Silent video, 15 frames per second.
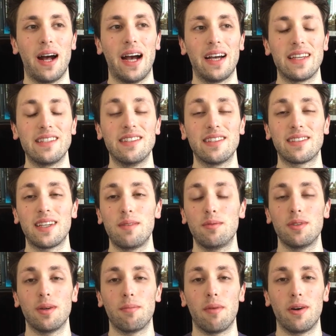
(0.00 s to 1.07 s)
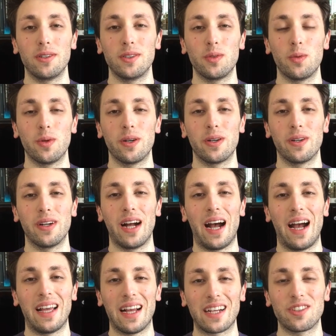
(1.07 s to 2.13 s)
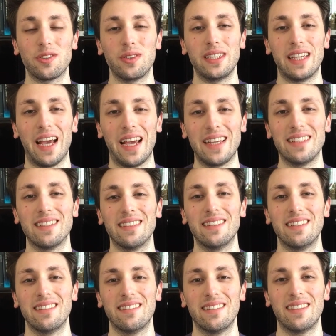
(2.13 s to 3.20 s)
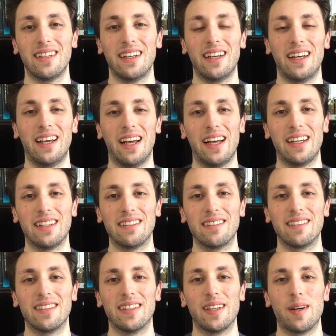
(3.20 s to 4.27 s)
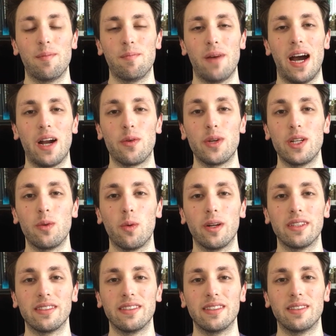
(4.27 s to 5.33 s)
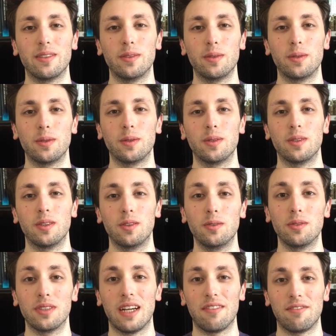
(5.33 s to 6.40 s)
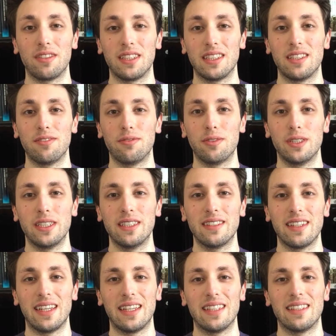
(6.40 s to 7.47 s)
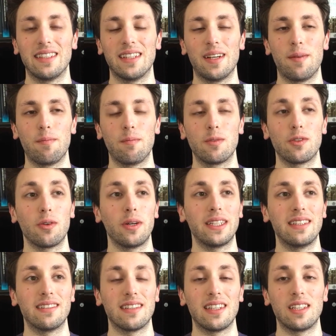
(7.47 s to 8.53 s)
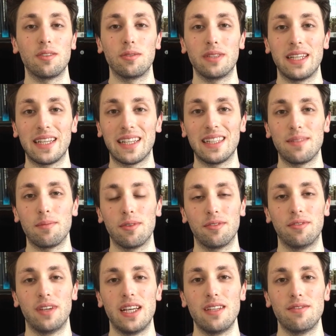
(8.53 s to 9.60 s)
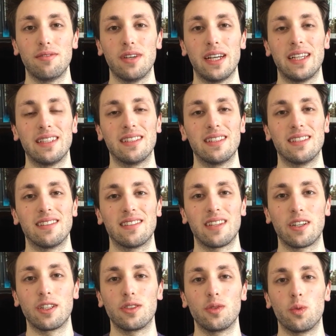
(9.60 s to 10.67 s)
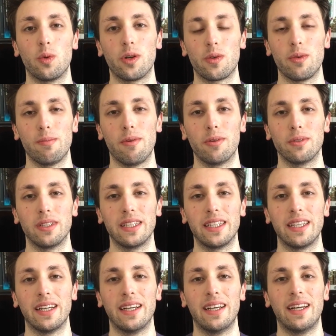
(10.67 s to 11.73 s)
I just came to a point where I actually hated it. And I really wanted to do something different, and so I decided to take a leap of faith and started to work remotely.